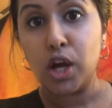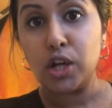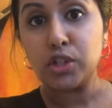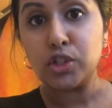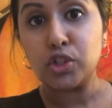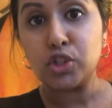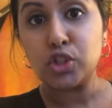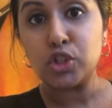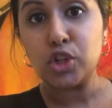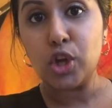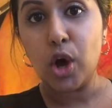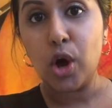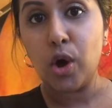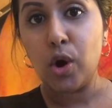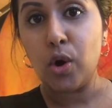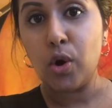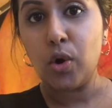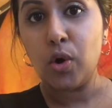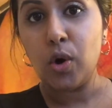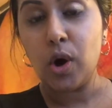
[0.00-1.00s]

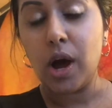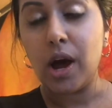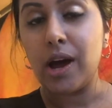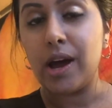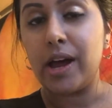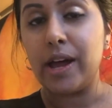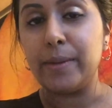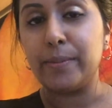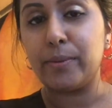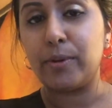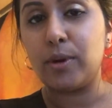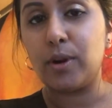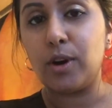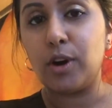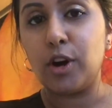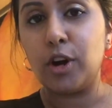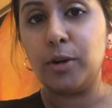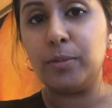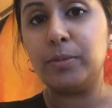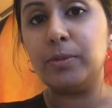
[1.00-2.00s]
So I
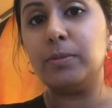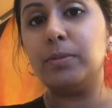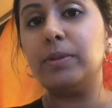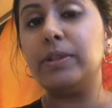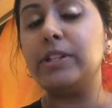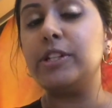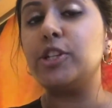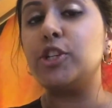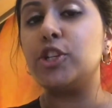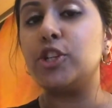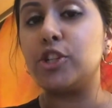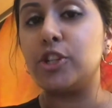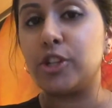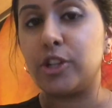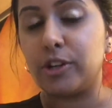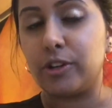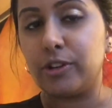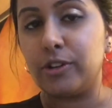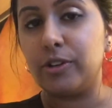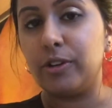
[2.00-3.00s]
probably
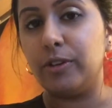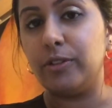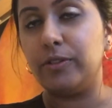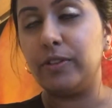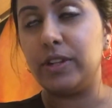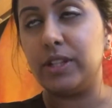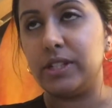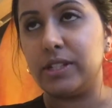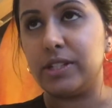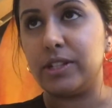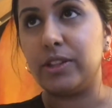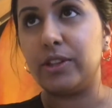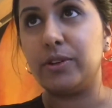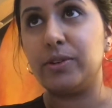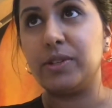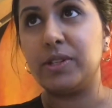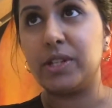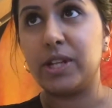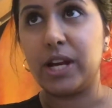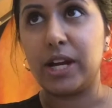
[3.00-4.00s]
shouldn't have eaten
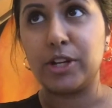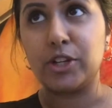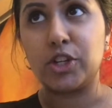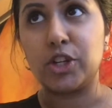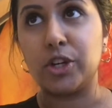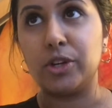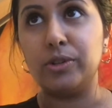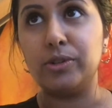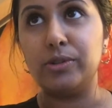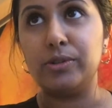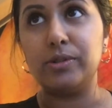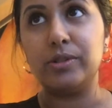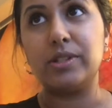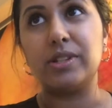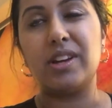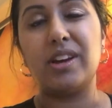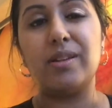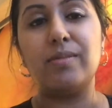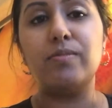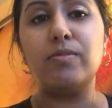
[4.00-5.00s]
those nachos.
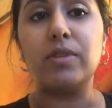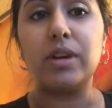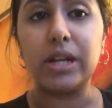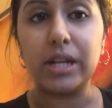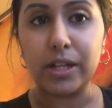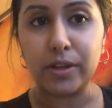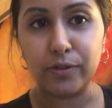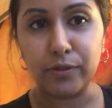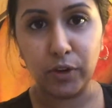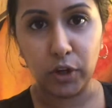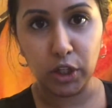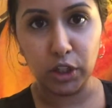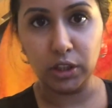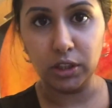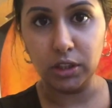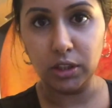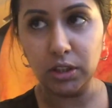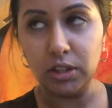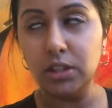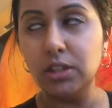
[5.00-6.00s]
I'm really
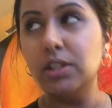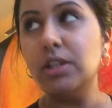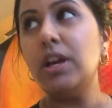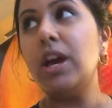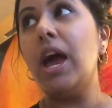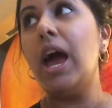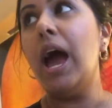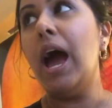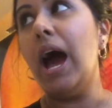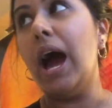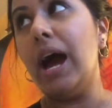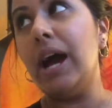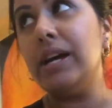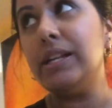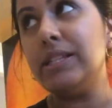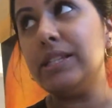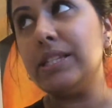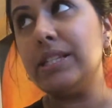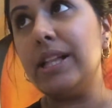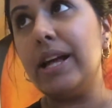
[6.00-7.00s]
full
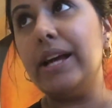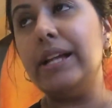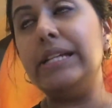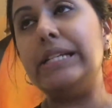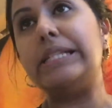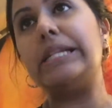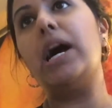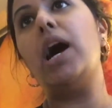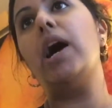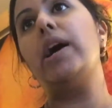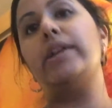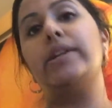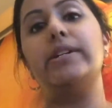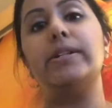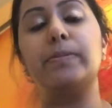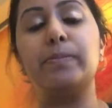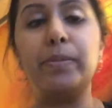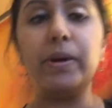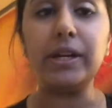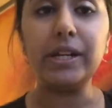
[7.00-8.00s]
and slightly
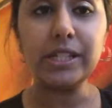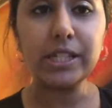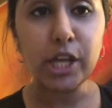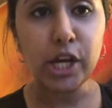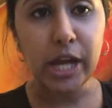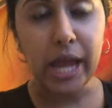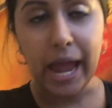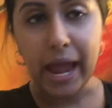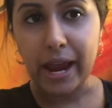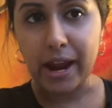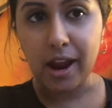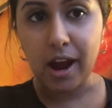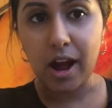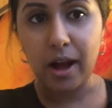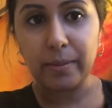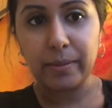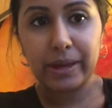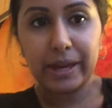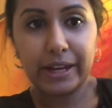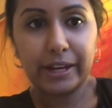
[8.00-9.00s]
tired, but it's okay.
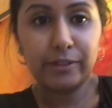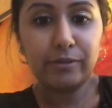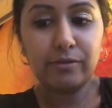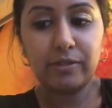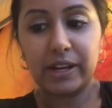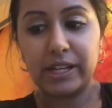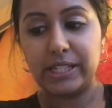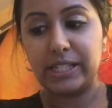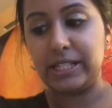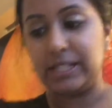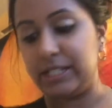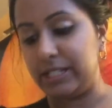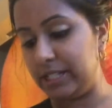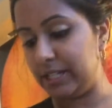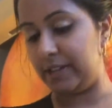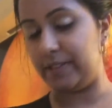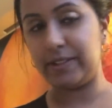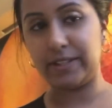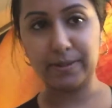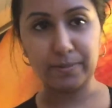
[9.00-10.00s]
I'm getting ready,
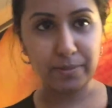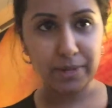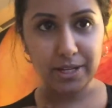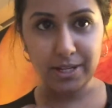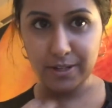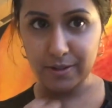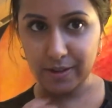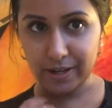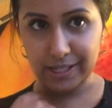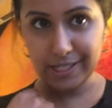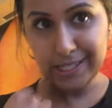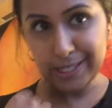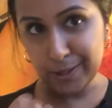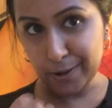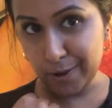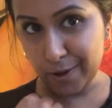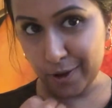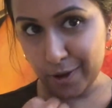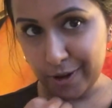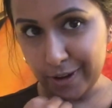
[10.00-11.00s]
I've got my dress
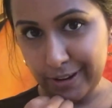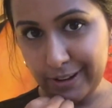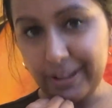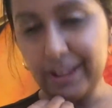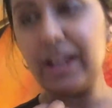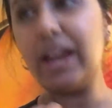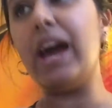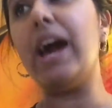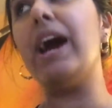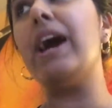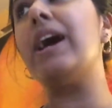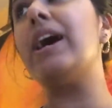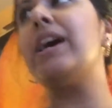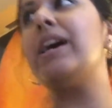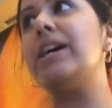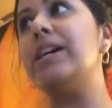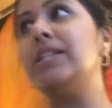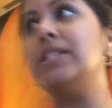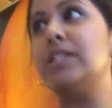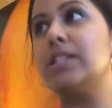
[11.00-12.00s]
on,
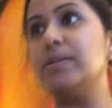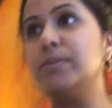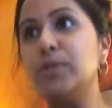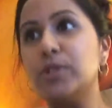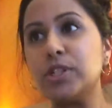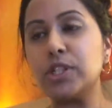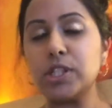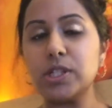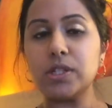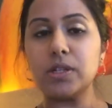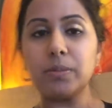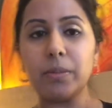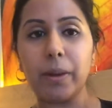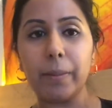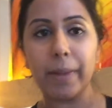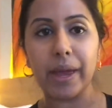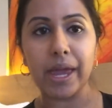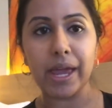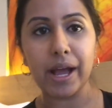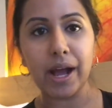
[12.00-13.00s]
and I'm just doing my
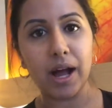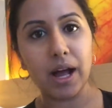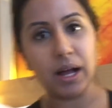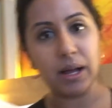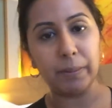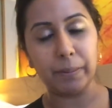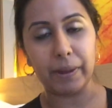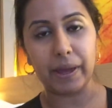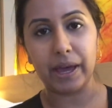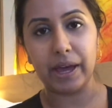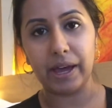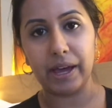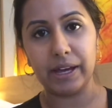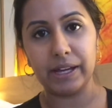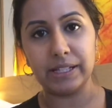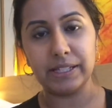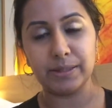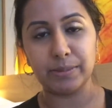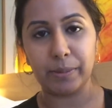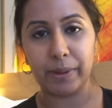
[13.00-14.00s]
makeup,
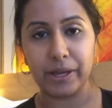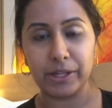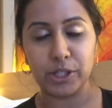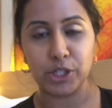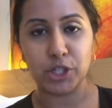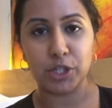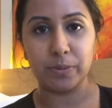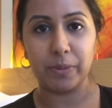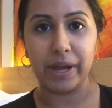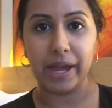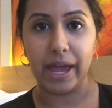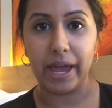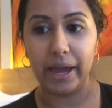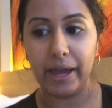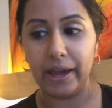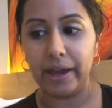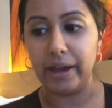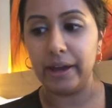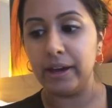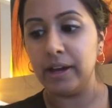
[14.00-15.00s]
and I'm about to do my
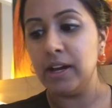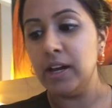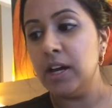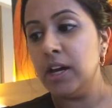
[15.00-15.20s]
hair.